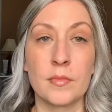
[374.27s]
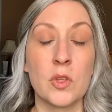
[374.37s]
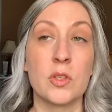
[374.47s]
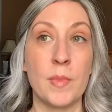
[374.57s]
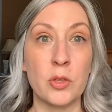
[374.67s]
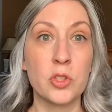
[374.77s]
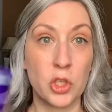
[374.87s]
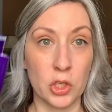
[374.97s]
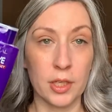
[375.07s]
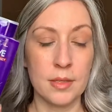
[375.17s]
Smells
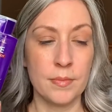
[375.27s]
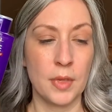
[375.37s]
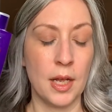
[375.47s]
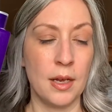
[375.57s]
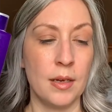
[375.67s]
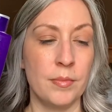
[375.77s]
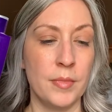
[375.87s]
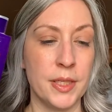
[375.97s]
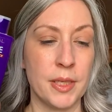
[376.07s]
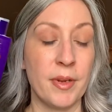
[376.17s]
good. Um,
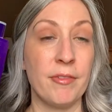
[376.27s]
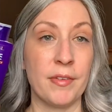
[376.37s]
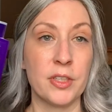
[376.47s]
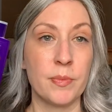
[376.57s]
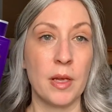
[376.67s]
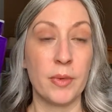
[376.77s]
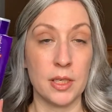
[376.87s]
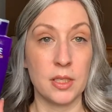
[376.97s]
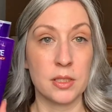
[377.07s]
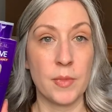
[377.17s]
it's not my favorite smell, but it
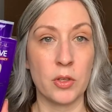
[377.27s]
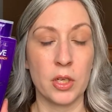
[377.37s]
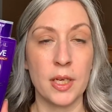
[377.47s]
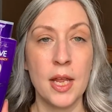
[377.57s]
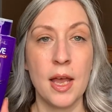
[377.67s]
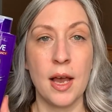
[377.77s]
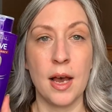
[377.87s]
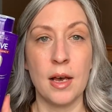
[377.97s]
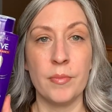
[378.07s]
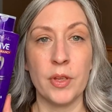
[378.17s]
does smell good.
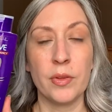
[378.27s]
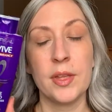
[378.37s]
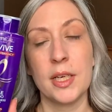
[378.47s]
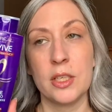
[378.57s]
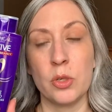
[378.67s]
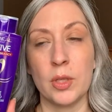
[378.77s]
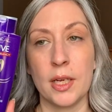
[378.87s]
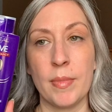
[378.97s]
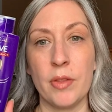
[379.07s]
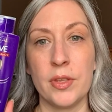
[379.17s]
Um, the only thing I don't like
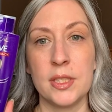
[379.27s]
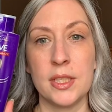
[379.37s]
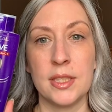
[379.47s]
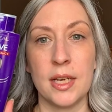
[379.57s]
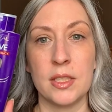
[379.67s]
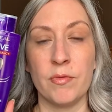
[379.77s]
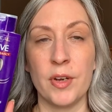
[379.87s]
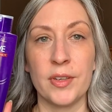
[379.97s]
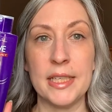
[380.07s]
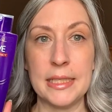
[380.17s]
about this is that it's
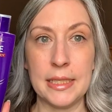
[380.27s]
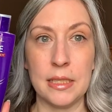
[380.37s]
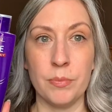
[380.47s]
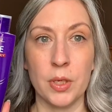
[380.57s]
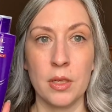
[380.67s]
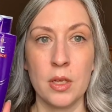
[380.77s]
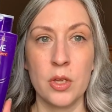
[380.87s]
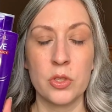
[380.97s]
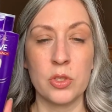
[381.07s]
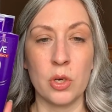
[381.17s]
very deep.
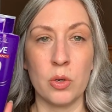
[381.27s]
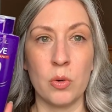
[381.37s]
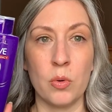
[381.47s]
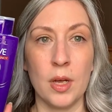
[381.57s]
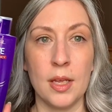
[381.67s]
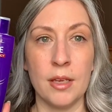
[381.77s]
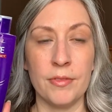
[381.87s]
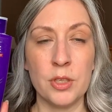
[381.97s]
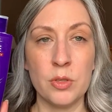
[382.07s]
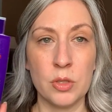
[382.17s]
So if
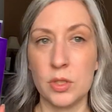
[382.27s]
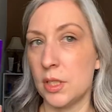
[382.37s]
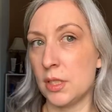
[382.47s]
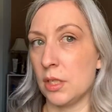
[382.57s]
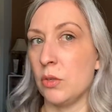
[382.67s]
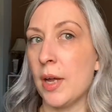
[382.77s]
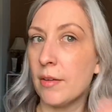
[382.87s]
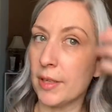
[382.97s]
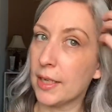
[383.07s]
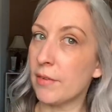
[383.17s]
you use this and you have
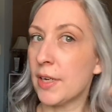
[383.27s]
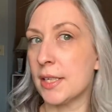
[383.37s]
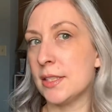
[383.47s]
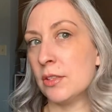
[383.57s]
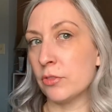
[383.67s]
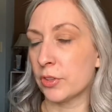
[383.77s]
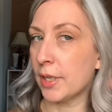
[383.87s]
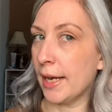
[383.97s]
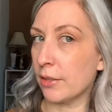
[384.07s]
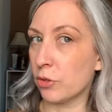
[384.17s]
like, I've got silver
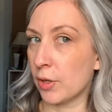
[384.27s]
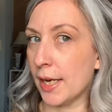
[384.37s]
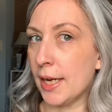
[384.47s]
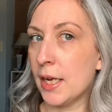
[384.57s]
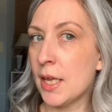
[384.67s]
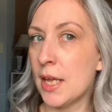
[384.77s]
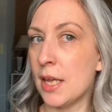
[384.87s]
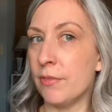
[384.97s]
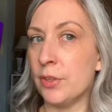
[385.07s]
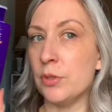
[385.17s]
and gray,
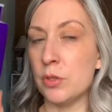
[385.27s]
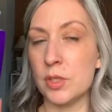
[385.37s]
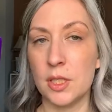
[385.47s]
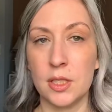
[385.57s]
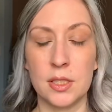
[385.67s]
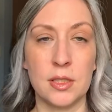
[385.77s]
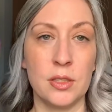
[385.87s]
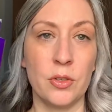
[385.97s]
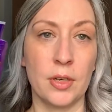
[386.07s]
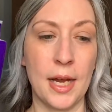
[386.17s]
if you use this,
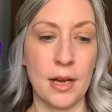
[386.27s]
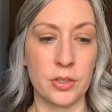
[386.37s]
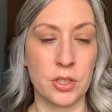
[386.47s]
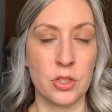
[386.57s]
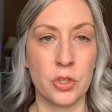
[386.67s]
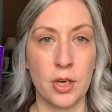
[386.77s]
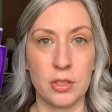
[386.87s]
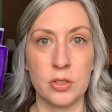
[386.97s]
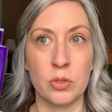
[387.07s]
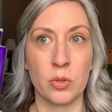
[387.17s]
your hair is gonna turn out
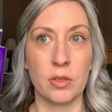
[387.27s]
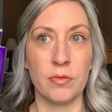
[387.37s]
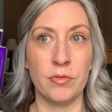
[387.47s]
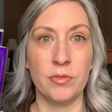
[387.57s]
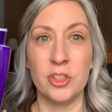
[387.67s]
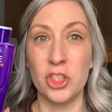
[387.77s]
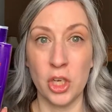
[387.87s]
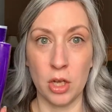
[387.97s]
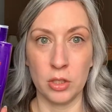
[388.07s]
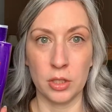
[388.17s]
sort of
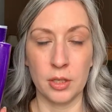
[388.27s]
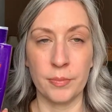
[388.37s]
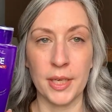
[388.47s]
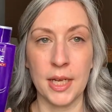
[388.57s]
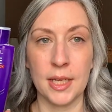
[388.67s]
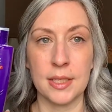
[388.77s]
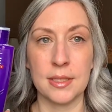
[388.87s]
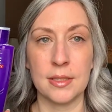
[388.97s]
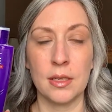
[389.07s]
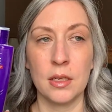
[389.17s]
duller because